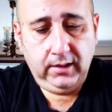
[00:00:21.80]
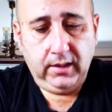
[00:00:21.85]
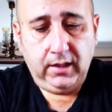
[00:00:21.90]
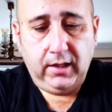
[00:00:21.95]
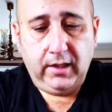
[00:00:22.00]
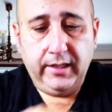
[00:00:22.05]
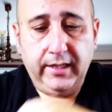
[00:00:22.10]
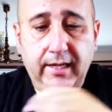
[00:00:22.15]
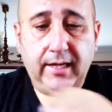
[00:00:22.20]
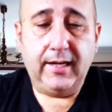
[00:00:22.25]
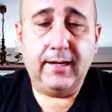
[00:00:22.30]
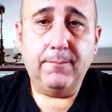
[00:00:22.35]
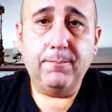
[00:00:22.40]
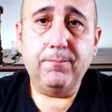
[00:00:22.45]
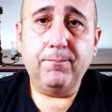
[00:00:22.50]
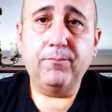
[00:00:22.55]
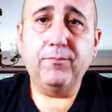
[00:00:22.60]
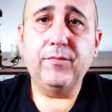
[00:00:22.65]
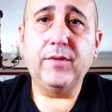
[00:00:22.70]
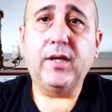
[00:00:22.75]
I
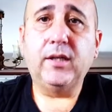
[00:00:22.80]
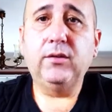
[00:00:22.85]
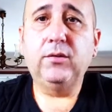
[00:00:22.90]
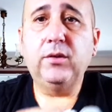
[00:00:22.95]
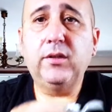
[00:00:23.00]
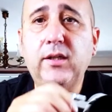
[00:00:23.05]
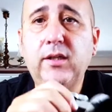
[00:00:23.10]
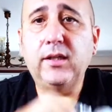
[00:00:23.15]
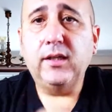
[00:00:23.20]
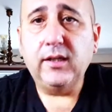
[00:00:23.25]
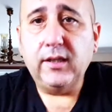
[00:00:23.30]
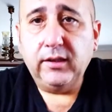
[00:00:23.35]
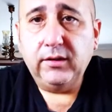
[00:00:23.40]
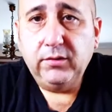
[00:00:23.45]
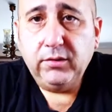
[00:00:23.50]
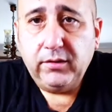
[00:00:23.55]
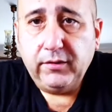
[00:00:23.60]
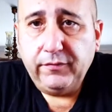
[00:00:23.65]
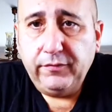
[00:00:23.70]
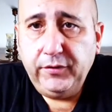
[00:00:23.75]
um I took a I
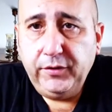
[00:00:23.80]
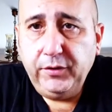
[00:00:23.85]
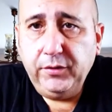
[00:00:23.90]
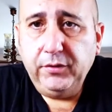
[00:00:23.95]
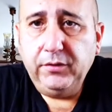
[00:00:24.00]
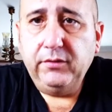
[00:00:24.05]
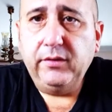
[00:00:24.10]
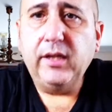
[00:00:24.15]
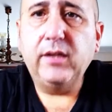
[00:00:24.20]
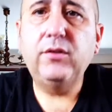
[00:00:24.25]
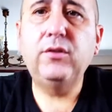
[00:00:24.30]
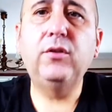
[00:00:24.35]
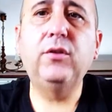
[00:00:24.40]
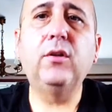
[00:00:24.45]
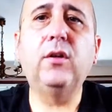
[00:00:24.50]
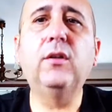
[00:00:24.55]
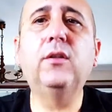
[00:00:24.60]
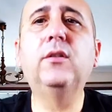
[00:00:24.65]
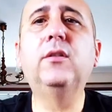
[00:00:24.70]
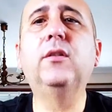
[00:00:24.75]
took a few test
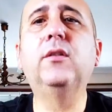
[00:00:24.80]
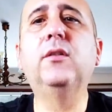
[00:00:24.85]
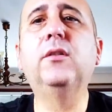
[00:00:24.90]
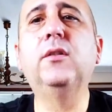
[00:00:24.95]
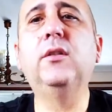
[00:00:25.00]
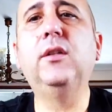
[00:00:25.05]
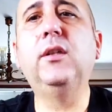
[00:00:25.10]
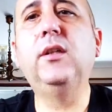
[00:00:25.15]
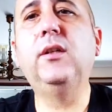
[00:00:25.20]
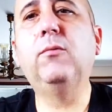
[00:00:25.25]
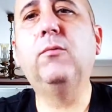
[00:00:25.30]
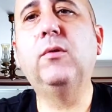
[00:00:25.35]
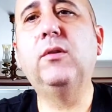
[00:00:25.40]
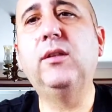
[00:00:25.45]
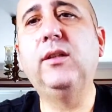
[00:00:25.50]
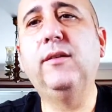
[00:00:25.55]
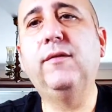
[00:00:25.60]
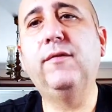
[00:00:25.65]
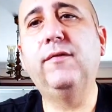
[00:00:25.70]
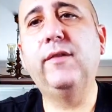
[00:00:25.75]
shots to see what
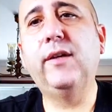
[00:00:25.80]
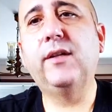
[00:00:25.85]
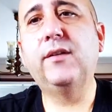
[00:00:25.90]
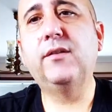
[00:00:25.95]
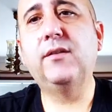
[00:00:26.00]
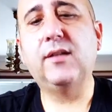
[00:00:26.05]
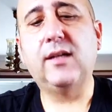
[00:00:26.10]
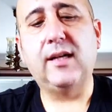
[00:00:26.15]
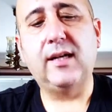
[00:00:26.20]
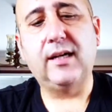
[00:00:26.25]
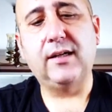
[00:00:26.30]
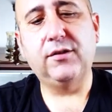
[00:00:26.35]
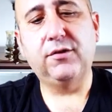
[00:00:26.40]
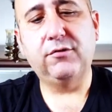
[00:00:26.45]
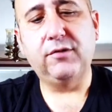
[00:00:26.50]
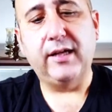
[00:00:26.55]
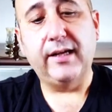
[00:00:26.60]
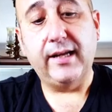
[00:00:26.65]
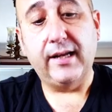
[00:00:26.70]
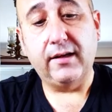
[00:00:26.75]
the effects are
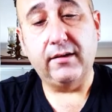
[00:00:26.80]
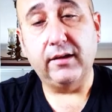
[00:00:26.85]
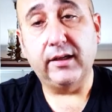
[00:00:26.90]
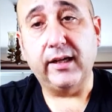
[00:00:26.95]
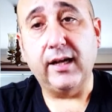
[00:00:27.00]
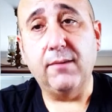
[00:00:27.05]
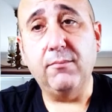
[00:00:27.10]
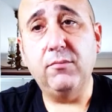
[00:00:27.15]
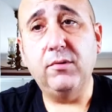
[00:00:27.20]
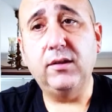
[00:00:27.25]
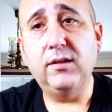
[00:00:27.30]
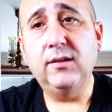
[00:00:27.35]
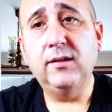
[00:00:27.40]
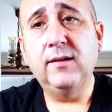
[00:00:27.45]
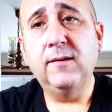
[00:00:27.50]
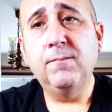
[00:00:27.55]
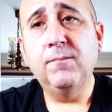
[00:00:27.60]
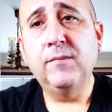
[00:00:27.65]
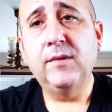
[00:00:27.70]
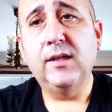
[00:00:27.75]
straight out of the camera.
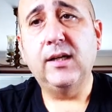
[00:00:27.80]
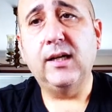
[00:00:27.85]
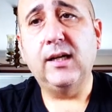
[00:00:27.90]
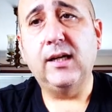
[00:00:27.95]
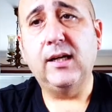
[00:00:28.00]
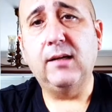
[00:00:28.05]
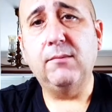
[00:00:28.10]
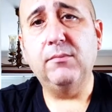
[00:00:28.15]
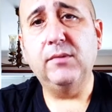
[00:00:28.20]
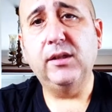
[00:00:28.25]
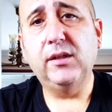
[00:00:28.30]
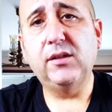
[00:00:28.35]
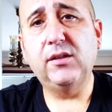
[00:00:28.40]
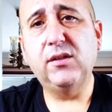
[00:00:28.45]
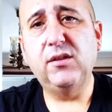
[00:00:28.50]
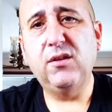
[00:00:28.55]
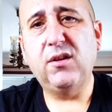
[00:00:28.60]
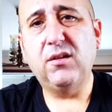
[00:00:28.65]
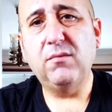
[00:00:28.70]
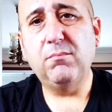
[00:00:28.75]
Um,
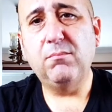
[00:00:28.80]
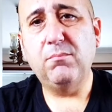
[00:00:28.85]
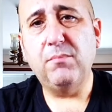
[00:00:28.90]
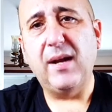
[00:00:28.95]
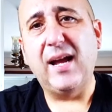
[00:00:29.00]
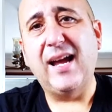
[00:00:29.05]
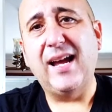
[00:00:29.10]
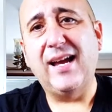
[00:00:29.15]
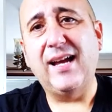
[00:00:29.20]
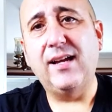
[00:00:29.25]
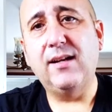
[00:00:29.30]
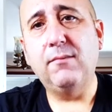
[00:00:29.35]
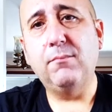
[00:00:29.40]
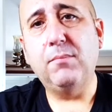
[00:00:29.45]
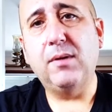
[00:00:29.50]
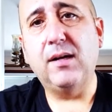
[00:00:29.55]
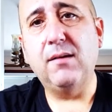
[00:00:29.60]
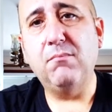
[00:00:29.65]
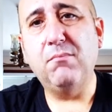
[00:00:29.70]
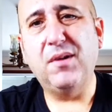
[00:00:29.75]
it's not bad,
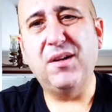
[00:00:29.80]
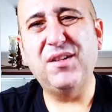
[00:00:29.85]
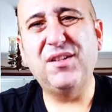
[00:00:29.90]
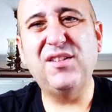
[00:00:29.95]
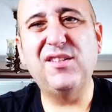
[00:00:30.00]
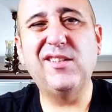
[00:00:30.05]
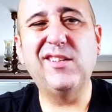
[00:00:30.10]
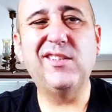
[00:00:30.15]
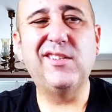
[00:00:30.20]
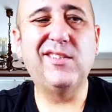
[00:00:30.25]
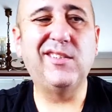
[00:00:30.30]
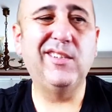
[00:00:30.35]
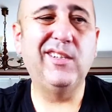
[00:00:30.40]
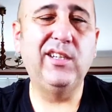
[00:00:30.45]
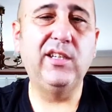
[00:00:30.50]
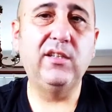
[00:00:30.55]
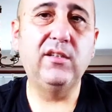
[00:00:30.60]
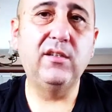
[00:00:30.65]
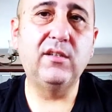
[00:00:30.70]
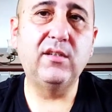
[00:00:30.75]
but most of the
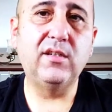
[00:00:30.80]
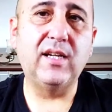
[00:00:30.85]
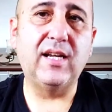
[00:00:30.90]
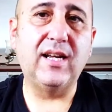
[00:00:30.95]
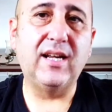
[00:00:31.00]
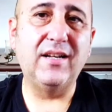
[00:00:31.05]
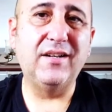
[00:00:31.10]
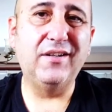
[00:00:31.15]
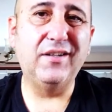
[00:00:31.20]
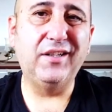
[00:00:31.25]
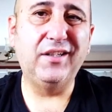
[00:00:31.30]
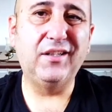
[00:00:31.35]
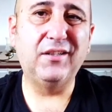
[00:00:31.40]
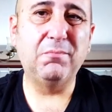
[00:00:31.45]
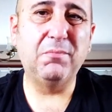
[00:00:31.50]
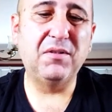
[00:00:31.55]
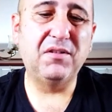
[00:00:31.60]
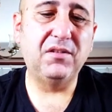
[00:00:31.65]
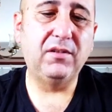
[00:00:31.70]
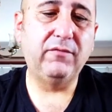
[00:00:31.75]
scenes uh, need
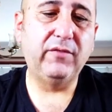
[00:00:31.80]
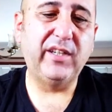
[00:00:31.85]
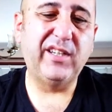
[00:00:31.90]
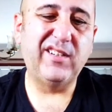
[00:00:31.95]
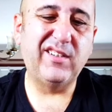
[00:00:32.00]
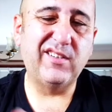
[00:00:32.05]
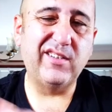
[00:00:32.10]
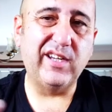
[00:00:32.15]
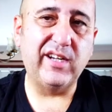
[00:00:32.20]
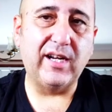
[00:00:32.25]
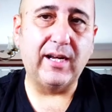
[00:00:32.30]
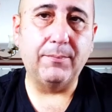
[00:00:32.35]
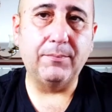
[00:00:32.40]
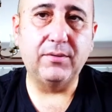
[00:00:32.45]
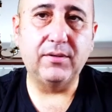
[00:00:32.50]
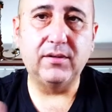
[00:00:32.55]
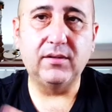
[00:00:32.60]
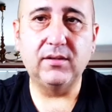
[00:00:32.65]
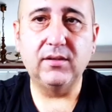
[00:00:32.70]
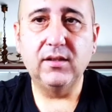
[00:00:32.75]
specific
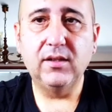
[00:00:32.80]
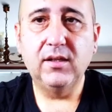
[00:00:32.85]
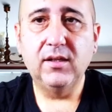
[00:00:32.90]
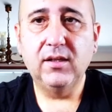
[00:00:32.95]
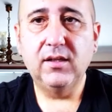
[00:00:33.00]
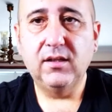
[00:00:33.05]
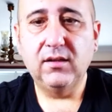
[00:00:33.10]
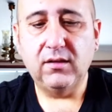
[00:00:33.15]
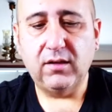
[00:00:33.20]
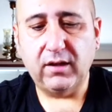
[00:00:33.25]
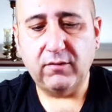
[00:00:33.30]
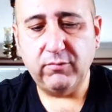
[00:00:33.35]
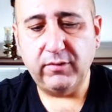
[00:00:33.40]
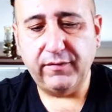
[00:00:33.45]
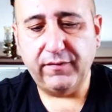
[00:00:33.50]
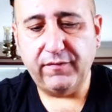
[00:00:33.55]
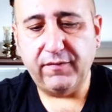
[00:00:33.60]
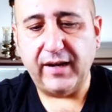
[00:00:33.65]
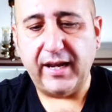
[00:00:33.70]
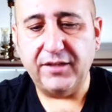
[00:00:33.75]
setups, like
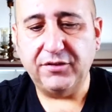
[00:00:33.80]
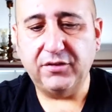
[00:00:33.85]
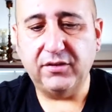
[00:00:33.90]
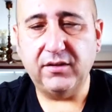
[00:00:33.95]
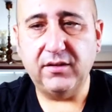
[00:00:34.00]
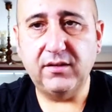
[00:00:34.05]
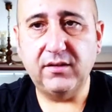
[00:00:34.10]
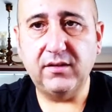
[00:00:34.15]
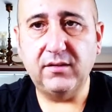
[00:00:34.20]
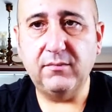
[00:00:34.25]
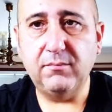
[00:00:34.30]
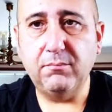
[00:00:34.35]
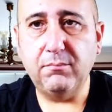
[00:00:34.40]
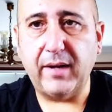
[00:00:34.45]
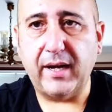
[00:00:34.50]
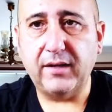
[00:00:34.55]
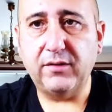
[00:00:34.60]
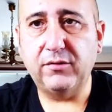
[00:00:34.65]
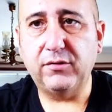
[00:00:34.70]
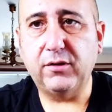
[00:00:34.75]
with flashes and
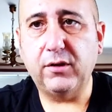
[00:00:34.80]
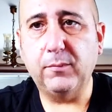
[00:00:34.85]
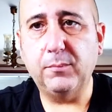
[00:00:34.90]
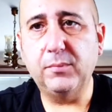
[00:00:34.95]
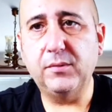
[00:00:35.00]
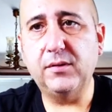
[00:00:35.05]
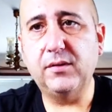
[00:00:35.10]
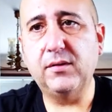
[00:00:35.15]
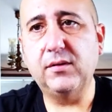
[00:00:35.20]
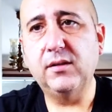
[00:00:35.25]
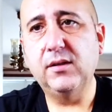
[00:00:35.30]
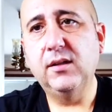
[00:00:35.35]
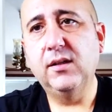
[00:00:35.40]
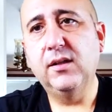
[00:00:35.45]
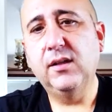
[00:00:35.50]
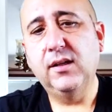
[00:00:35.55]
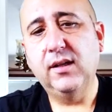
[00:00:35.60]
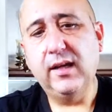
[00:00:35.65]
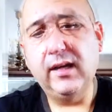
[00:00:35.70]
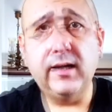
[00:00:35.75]
backdrops.
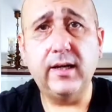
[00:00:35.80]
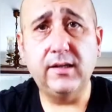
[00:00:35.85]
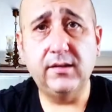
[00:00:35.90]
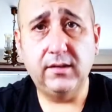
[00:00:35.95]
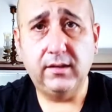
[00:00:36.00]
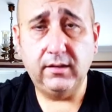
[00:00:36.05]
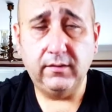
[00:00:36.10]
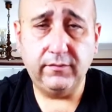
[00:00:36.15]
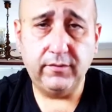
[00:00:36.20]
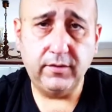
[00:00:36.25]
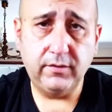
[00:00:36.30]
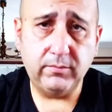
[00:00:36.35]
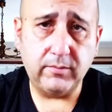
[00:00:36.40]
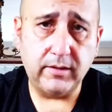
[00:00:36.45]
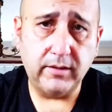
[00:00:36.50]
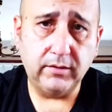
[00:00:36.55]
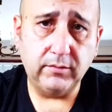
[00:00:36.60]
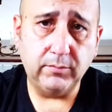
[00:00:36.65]
Okay, so the first one